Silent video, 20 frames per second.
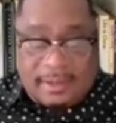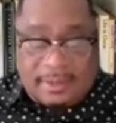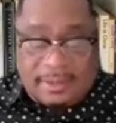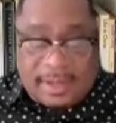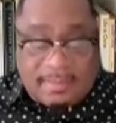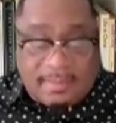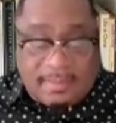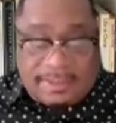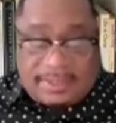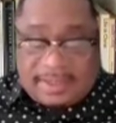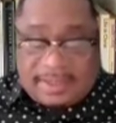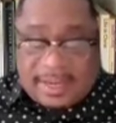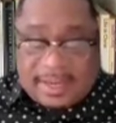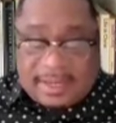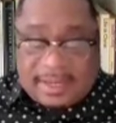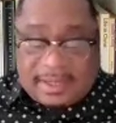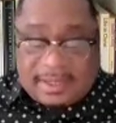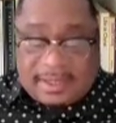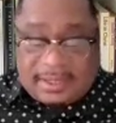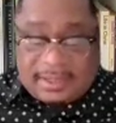Some has
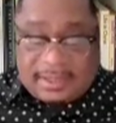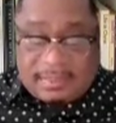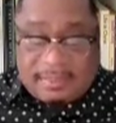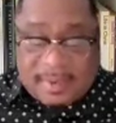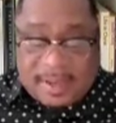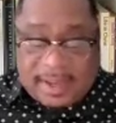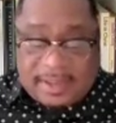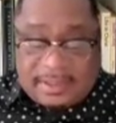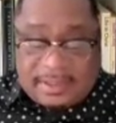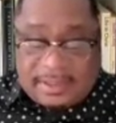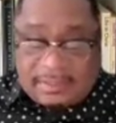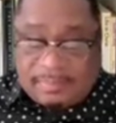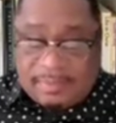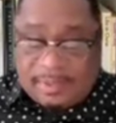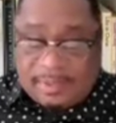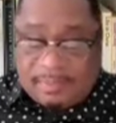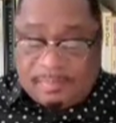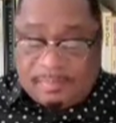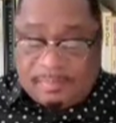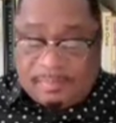taken this command to
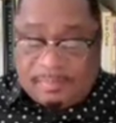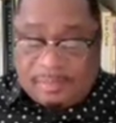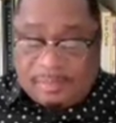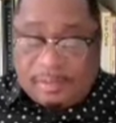be